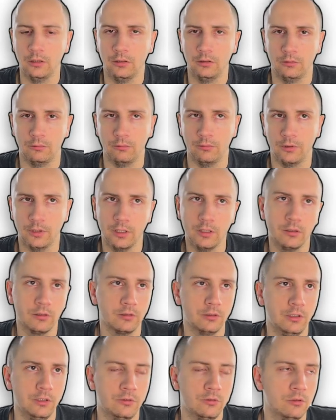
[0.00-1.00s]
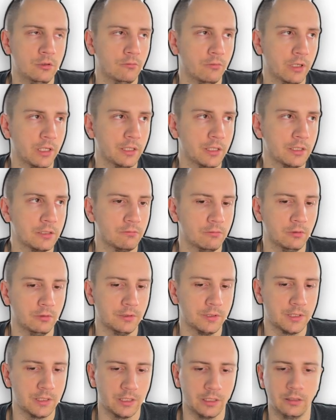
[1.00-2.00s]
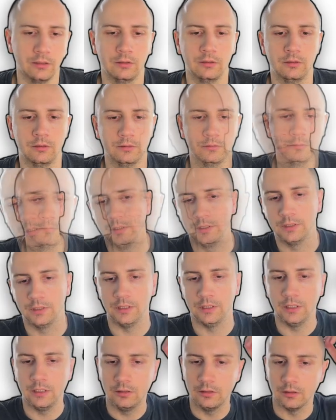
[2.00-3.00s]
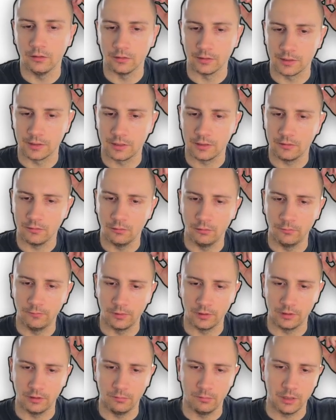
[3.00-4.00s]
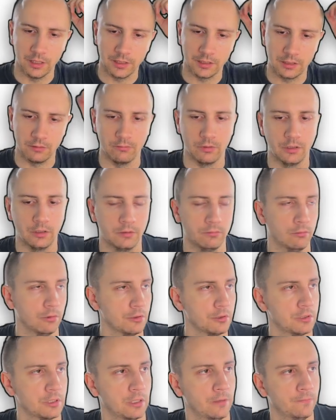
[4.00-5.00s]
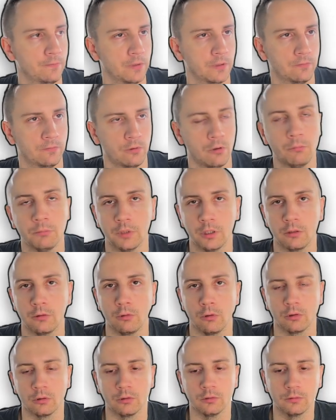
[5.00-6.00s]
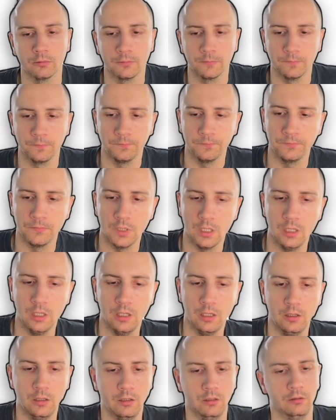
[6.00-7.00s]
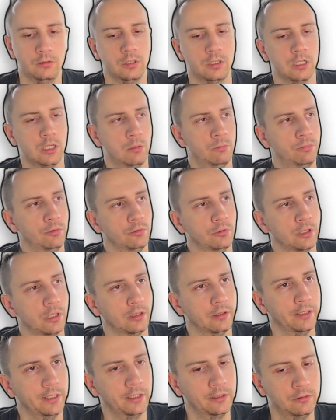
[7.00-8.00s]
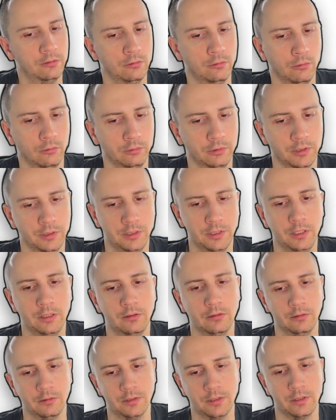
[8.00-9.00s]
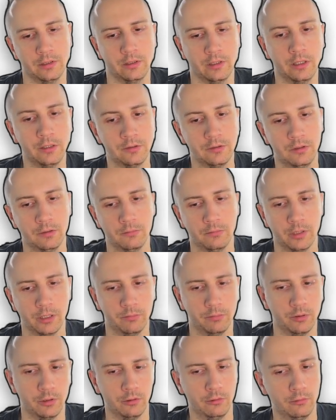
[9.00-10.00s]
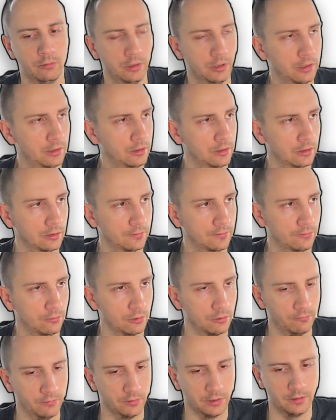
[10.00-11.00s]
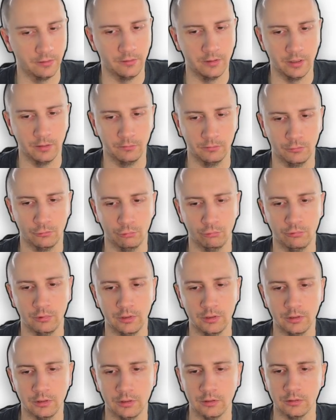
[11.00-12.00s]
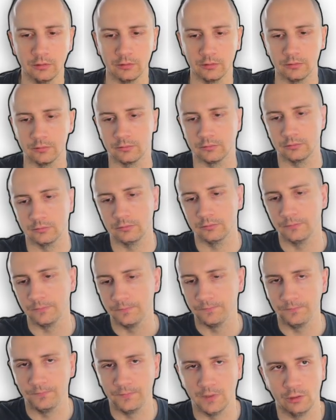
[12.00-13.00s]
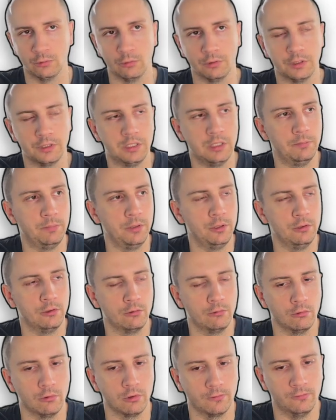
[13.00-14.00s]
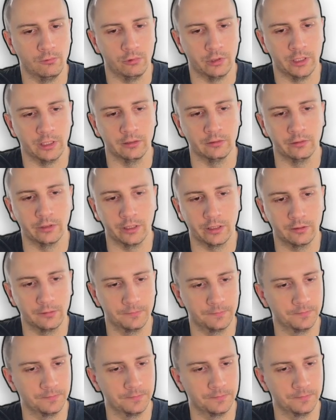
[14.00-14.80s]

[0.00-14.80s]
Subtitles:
To there, each device will send signals over the bus when it wants something from the kernel. The hub will collect all the signals, arrange them by priority, and forward them to the CPU core for handling.